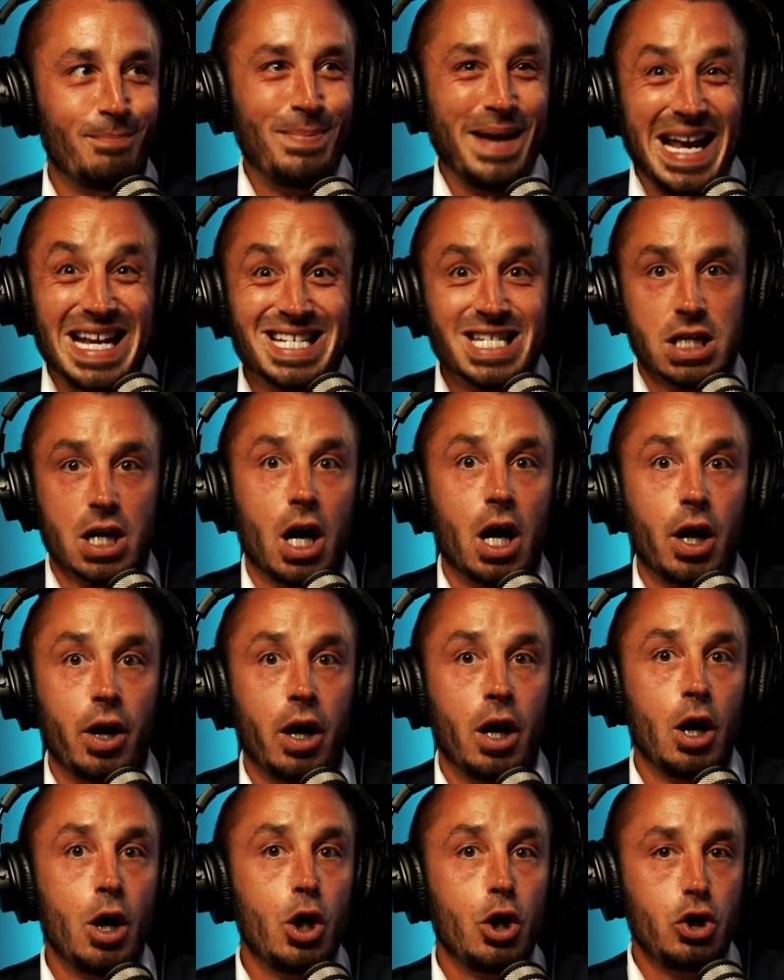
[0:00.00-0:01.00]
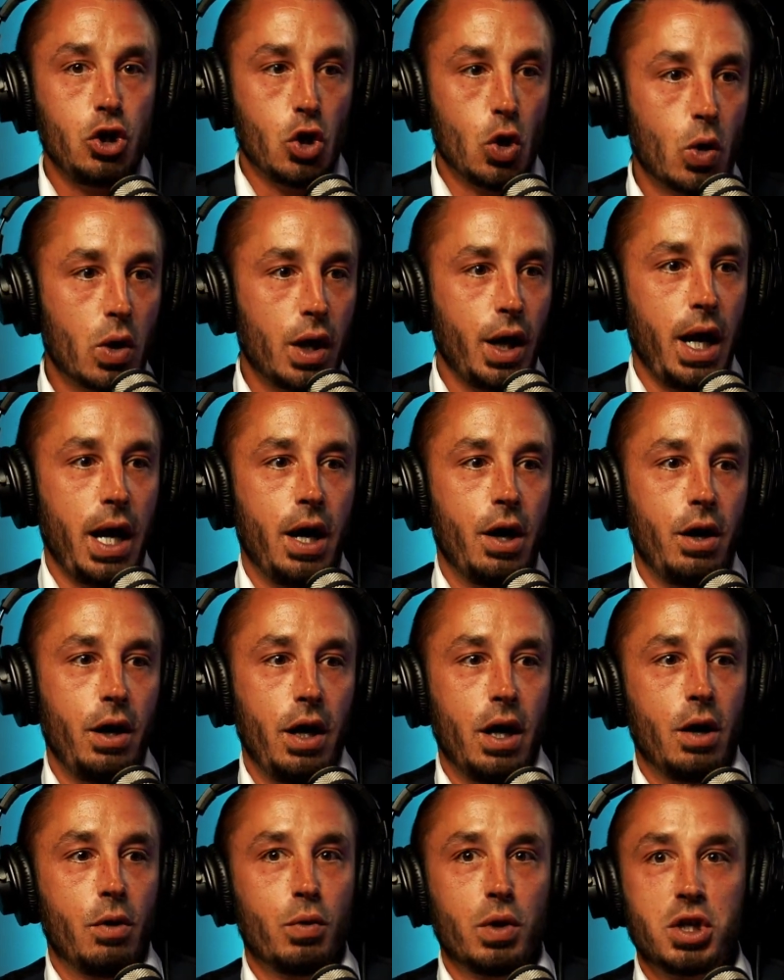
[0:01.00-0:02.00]
based mm-hmm. on your
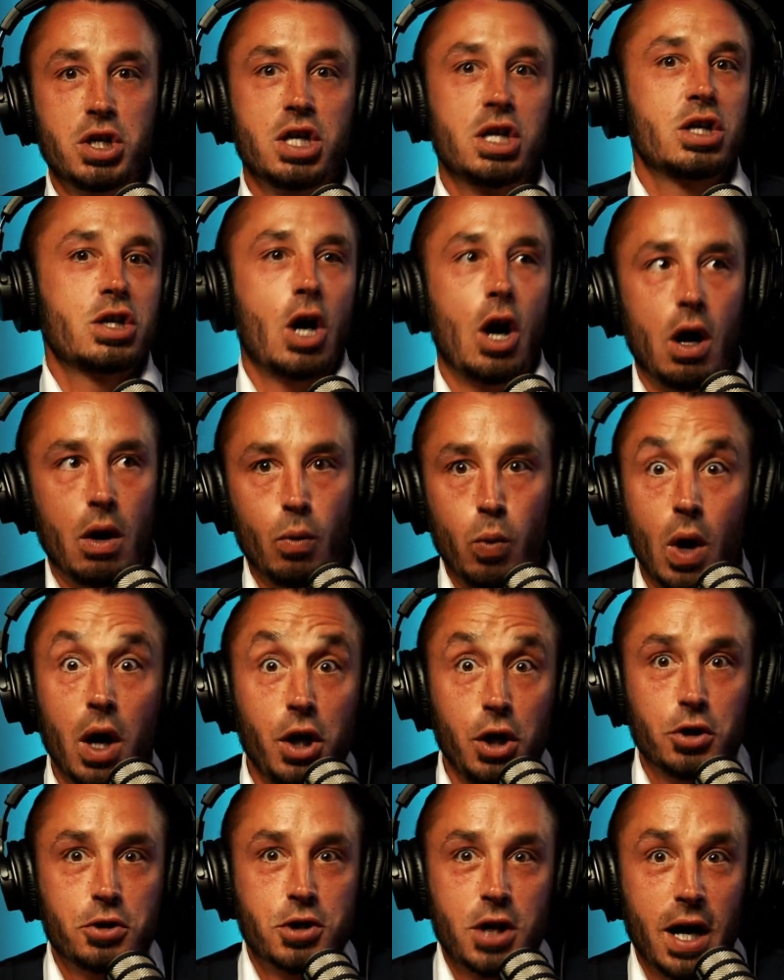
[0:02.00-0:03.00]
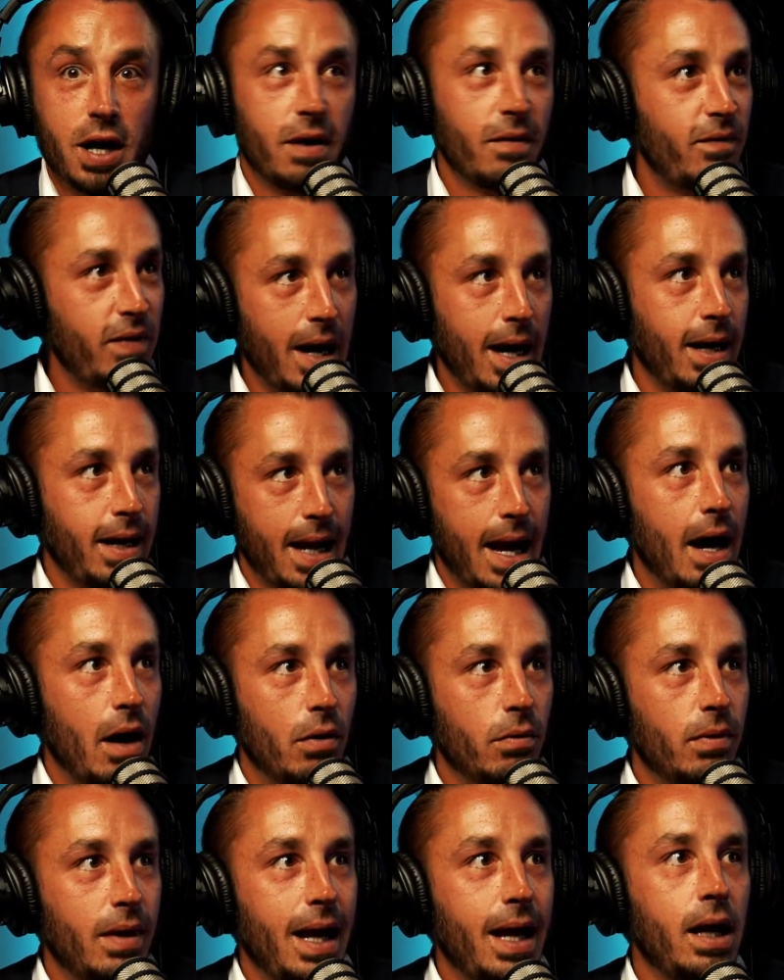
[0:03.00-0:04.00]
area, which is all what you're trying to find out, right?